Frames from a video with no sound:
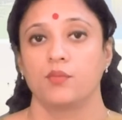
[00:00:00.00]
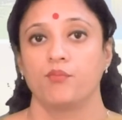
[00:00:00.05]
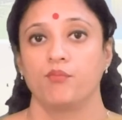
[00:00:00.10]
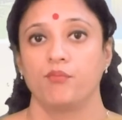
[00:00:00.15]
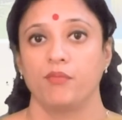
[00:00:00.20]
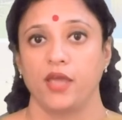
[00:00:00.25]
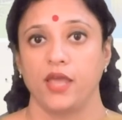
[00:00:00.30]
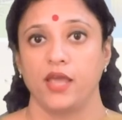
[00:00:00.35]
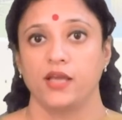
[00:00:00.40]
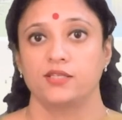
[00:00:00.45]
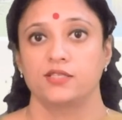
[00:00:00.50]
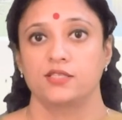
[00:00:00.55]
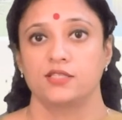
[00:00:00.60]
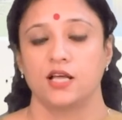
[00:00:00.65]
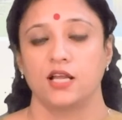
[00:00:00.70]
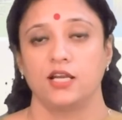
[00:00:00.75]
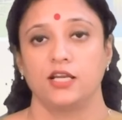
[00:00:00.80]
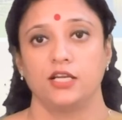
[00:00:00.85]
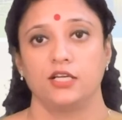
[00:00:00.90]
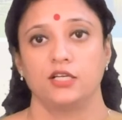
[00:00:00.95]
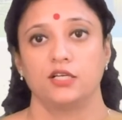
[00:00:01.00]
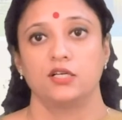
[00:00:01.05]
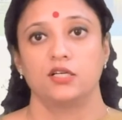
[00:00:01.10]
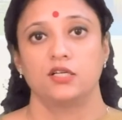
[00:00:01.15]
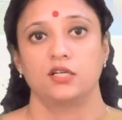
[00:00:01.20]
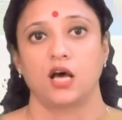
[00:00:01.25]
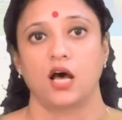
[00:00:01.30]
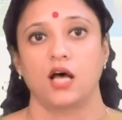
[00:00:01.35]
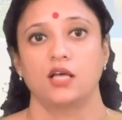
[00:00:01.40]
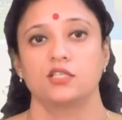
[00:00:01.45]
makes the
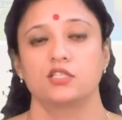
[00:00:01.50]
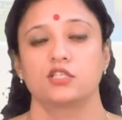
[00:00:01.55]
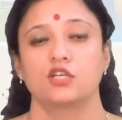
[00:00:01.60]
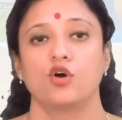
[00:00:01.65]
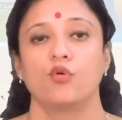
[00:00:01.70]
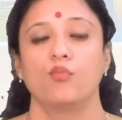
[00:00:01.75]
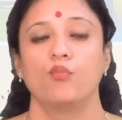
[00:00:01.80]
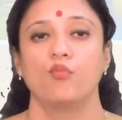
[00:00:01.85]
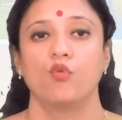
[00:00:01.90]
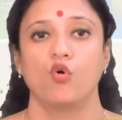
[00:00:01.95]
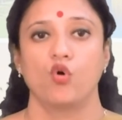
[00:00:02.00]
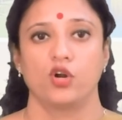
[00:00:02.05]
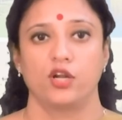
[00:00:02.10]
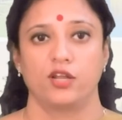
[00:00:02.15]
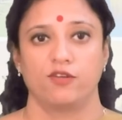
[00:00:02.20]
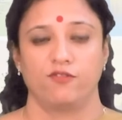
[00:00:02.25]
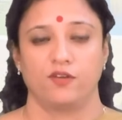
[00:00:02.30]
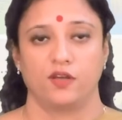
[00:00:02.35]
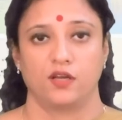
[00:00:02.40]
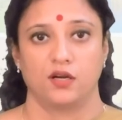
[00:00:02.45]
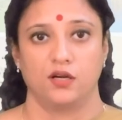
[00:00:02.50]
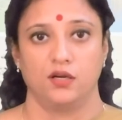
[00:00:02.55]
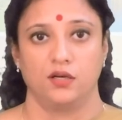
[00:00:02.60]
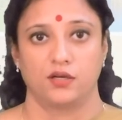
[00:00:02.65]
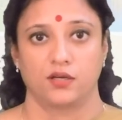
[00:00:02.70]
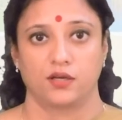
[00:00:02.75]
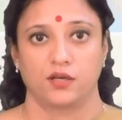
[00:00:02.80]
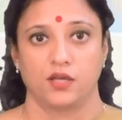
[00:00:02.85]
leader task more difficult.